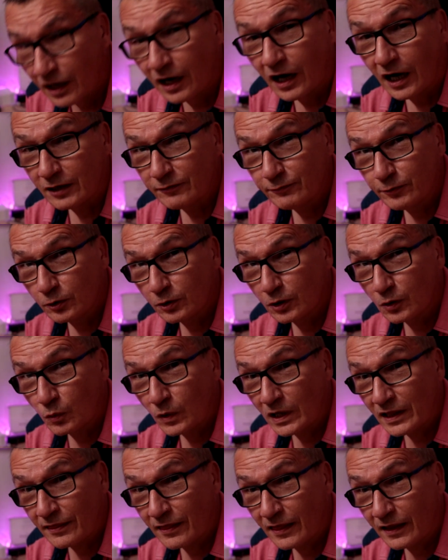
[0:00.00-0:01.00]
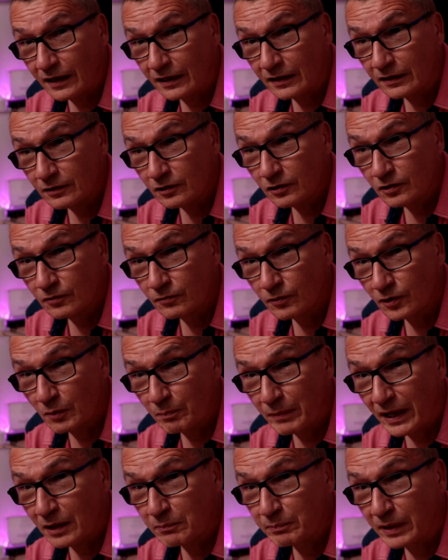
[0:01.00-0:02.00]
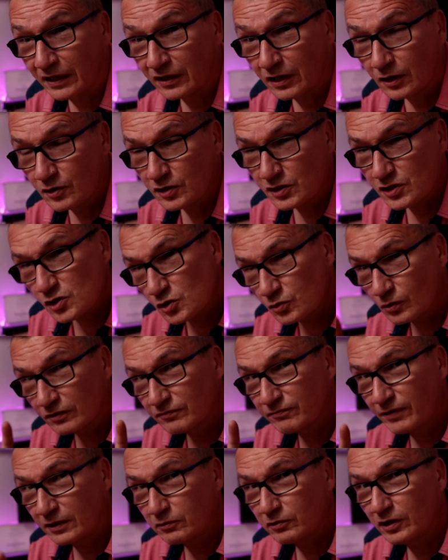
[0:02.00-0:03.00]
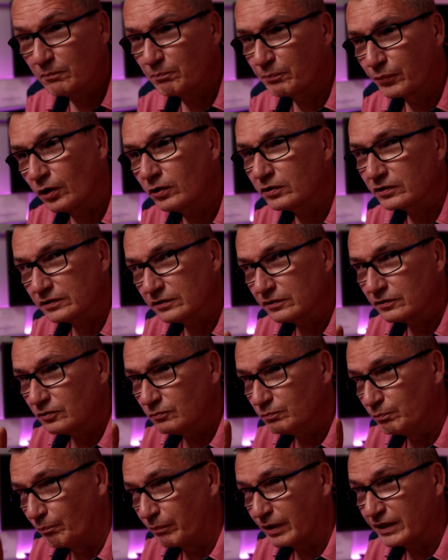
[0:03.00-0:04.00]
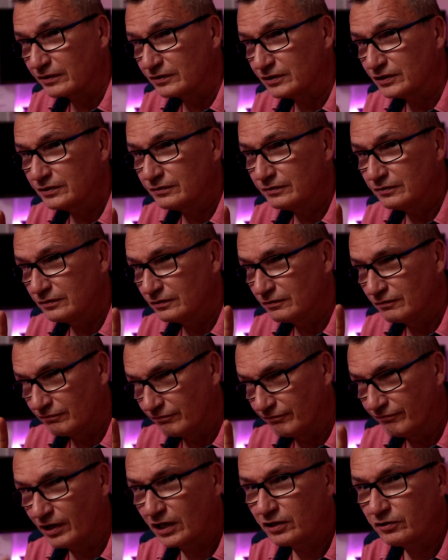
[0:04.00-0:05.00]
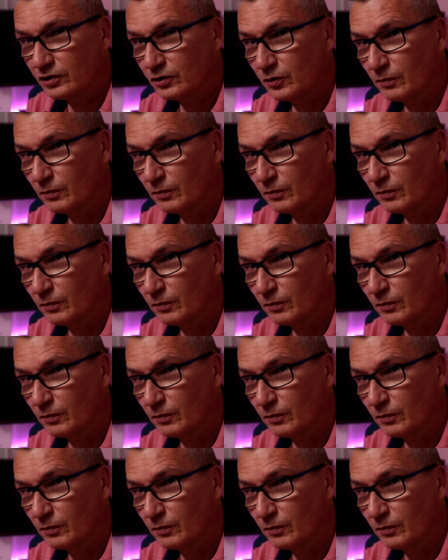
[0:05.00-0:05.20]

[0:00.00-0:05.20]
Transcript: I forgot one thing for the backpack. This is not very important, but very